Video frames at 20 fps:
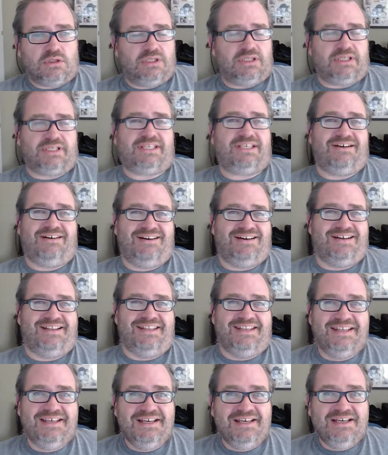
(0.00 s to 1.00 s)
I
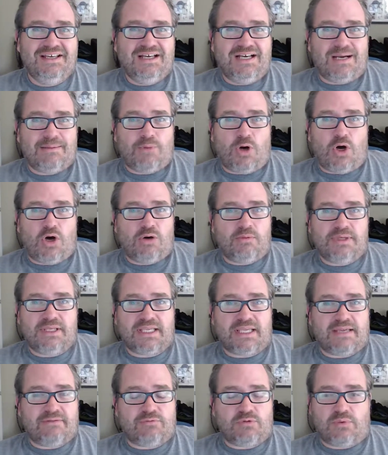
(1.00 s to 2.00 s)
can't. I'm
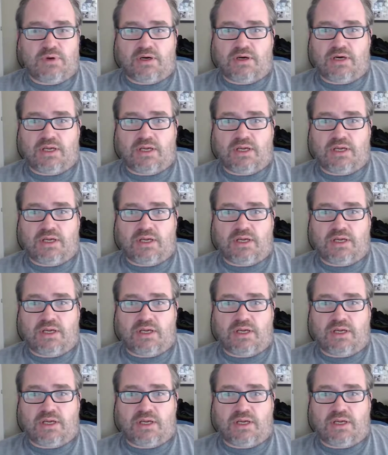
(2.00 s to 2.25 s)
hobbling everywhere.